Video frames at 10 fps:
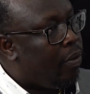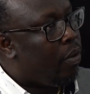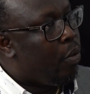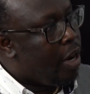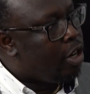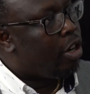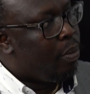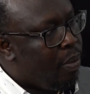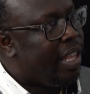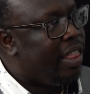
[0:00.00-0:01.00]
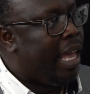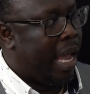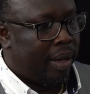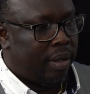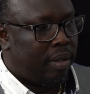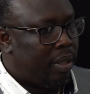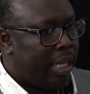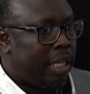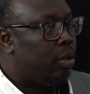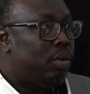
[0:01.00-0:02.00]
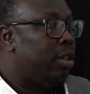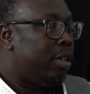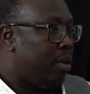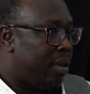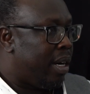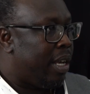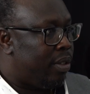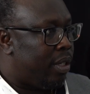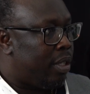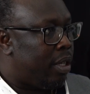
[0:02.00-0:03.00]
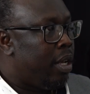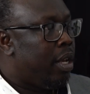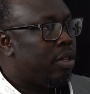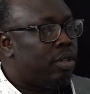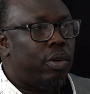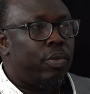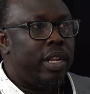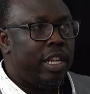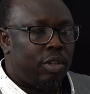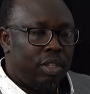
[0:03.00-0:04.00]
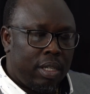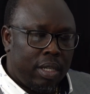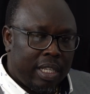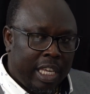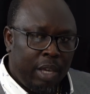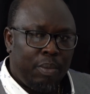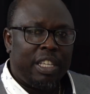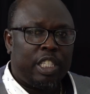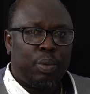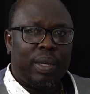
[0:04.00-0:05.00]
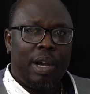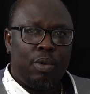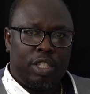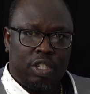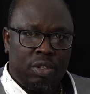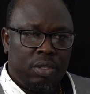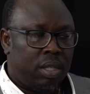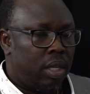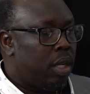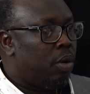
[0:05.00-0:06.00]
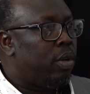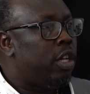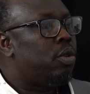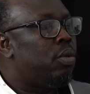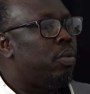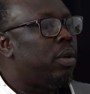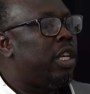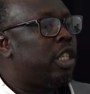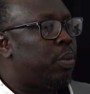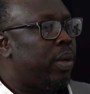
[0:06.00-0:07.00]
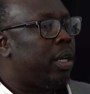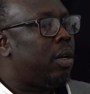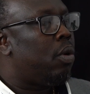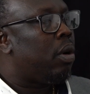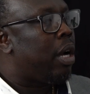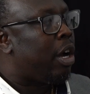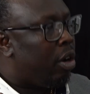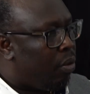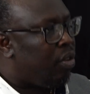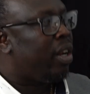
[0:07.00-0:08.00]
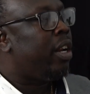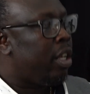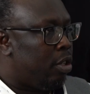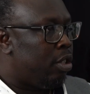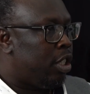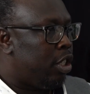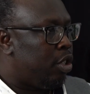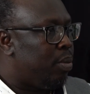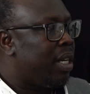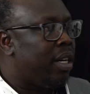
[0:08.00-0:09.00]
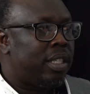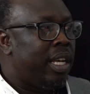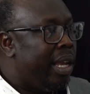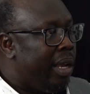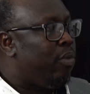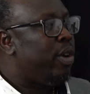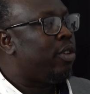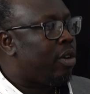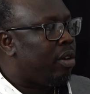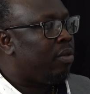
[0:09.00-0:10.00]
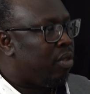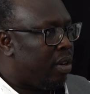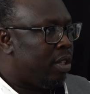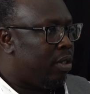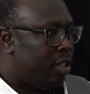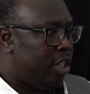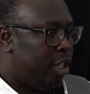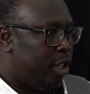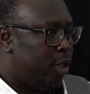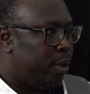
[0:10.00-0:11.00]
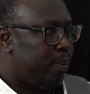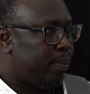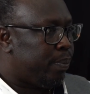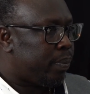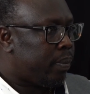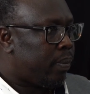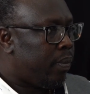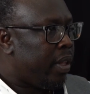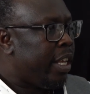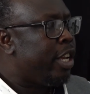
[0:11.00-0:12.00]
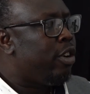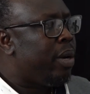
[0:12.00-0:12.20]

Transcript: if we don't meet that, that's not our organization. So we need to keep speak our truth. We need to speak confronting those issues, because if we don't confront those issues, it's